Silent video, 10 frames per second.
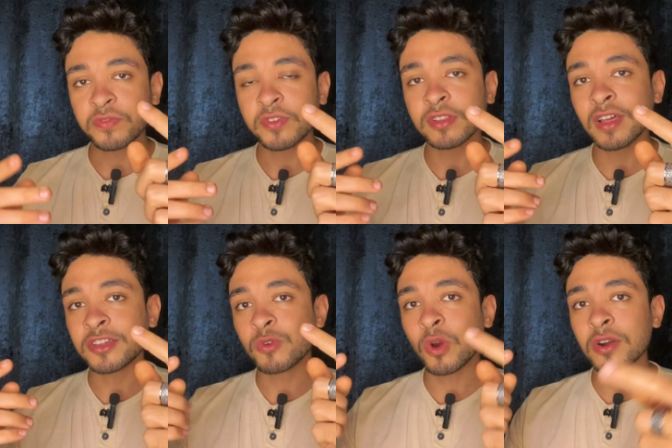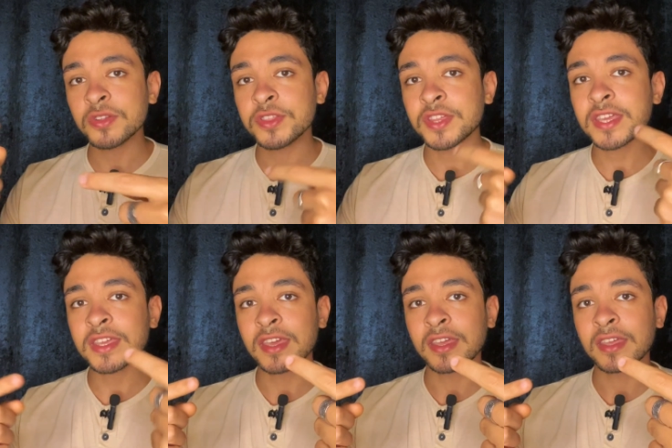you feel like you are
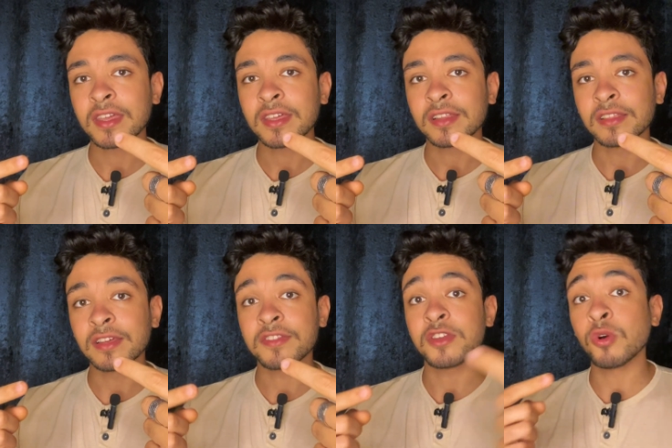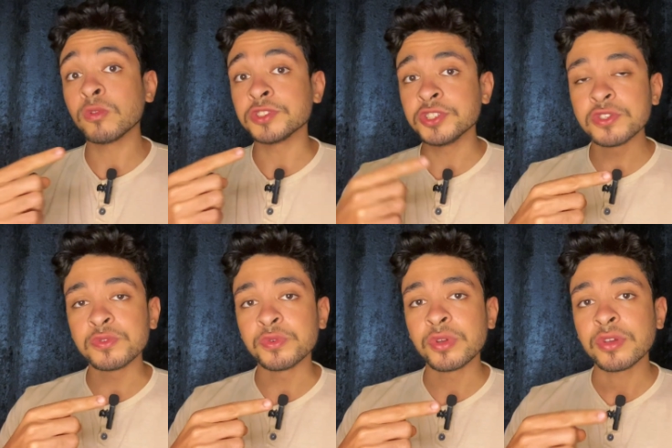thinking like the old
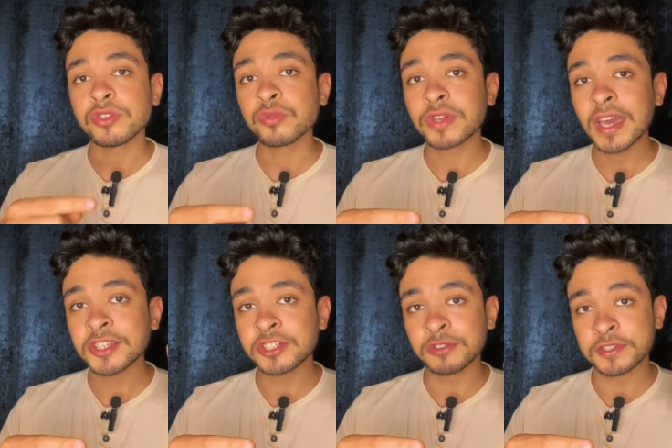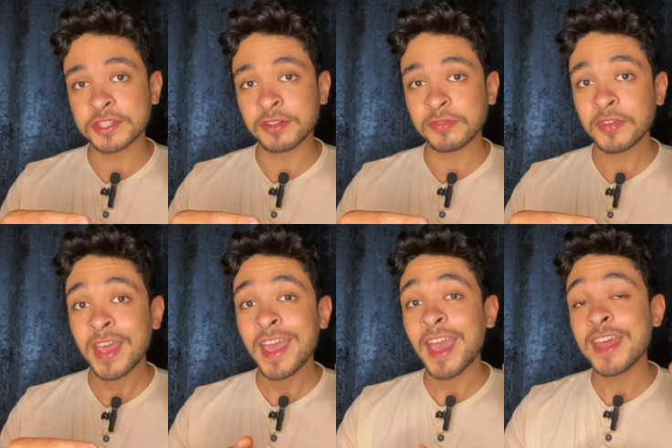you, you catch yourself
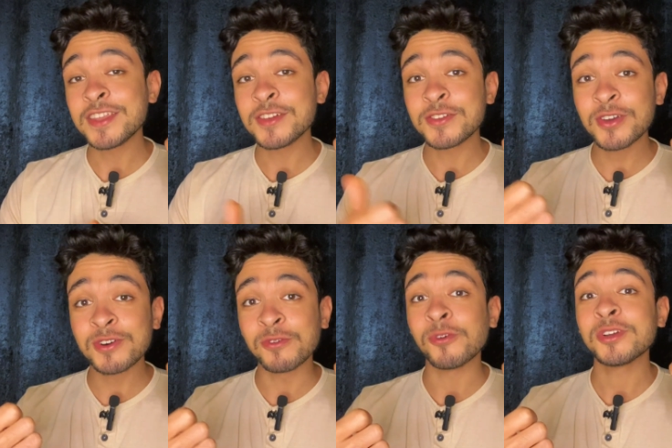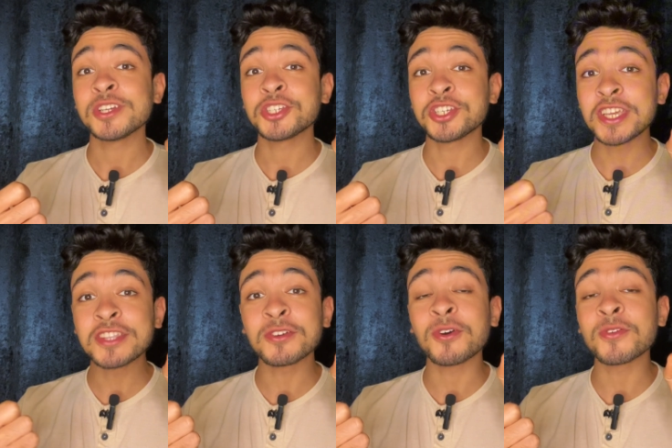and you go
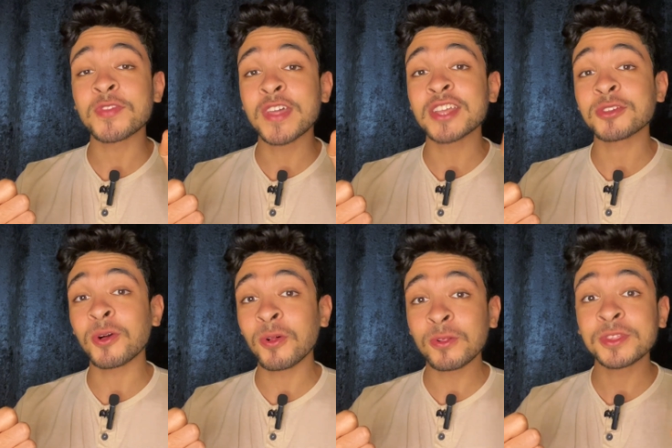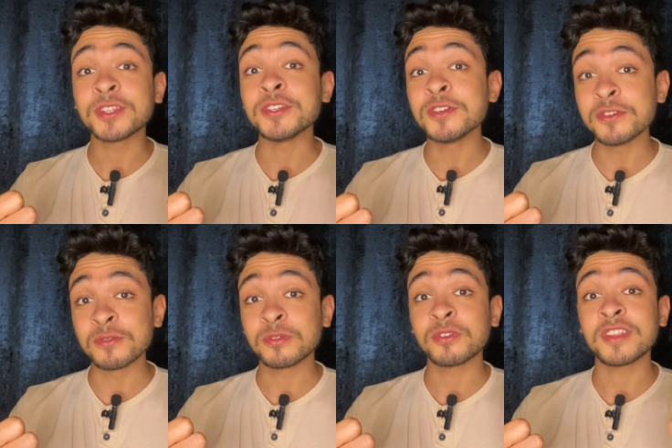cheat on that old
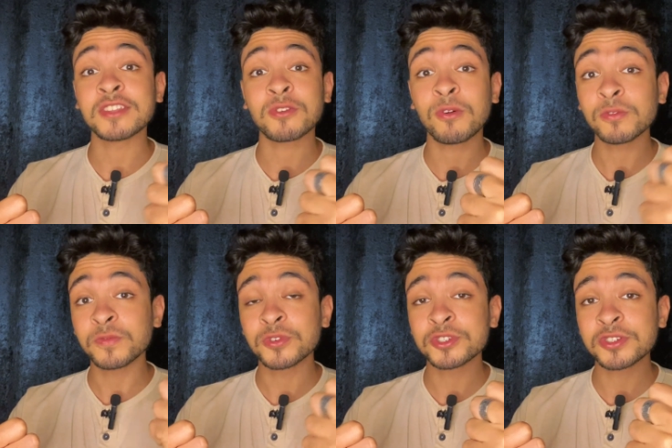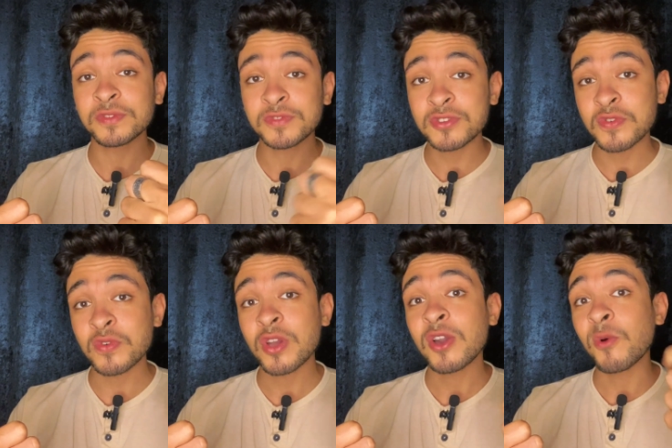you, that old version of
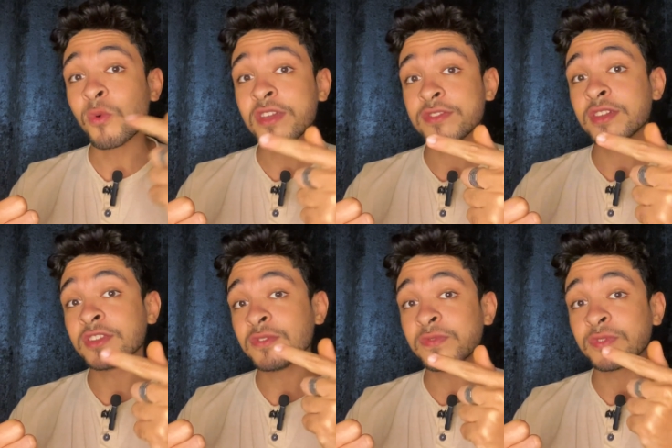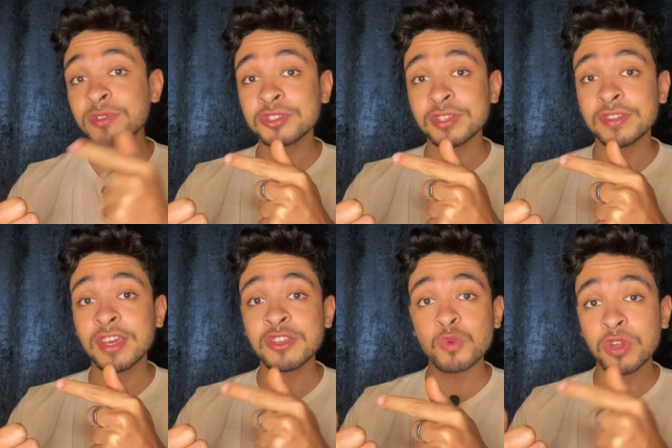you, with the new version
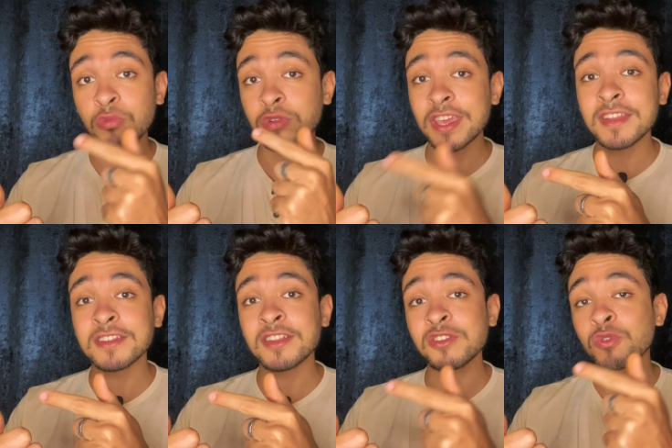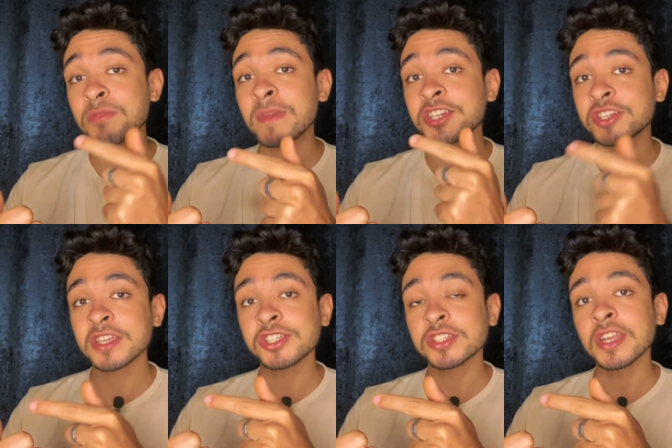that you created in your
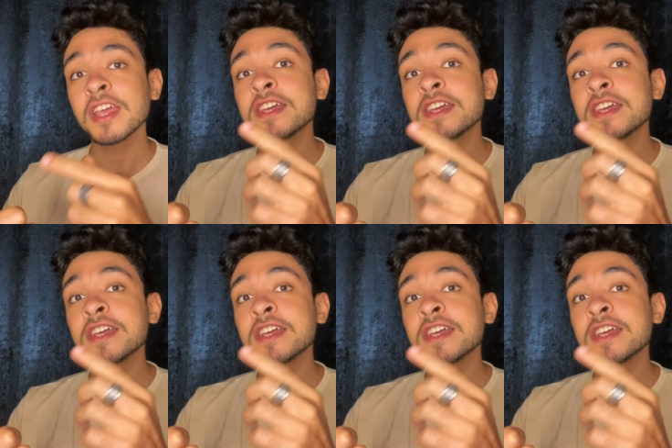imagination.